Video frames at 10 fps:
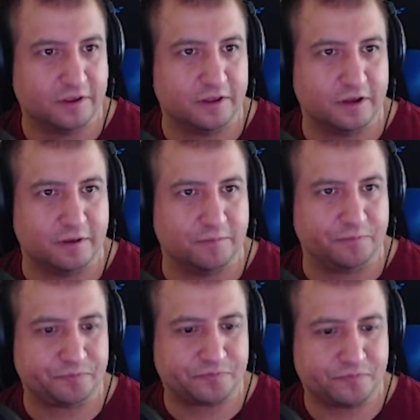All
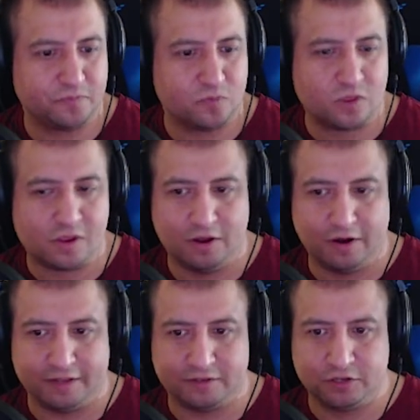
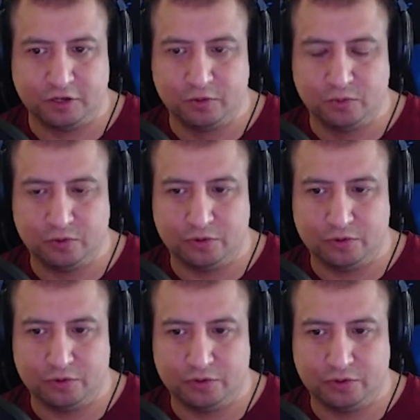right, so
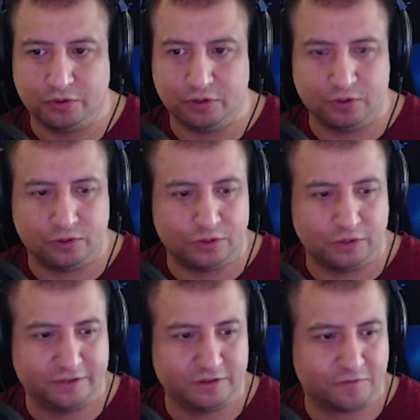
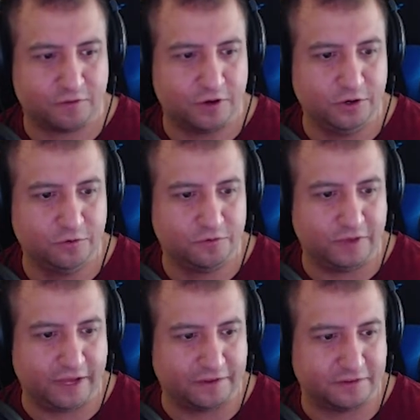let's look for a new
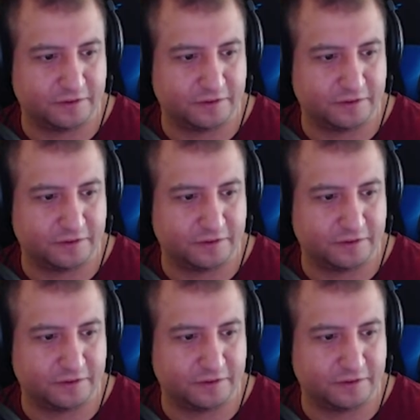face.